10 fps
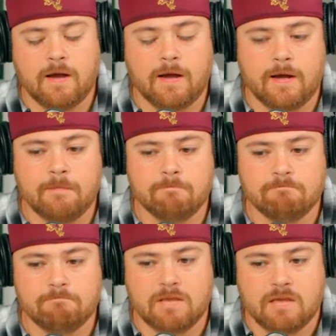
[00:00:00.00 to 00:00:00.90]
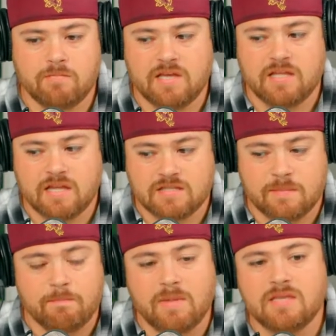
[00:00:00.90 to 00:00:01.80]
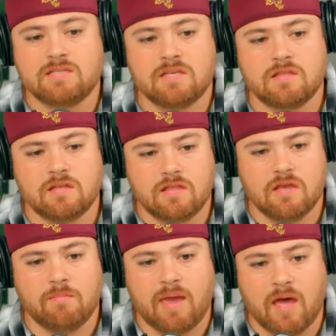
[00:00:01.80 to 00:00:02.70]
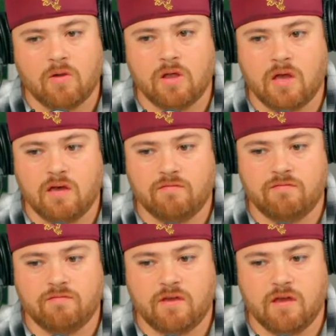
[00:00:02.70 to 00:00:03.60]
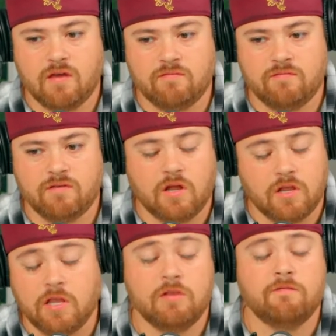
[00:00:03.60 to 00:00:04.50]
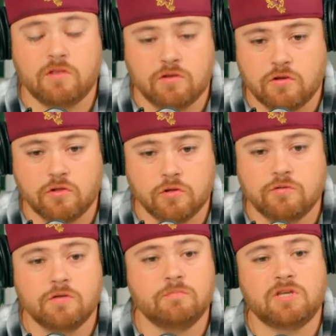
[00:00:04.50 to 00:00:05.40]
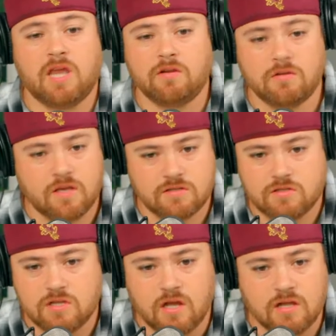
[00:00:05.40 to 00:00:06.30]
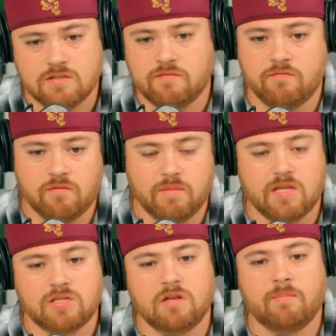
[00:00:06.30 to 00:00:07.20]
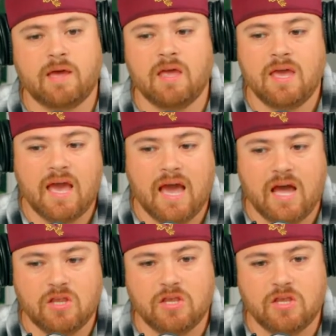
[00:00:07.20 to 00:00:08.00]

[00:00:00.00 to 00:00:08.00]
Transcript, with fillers: Um, I mean, it's amazing that the amount of of uh, your YouTube channel has tons of information about how to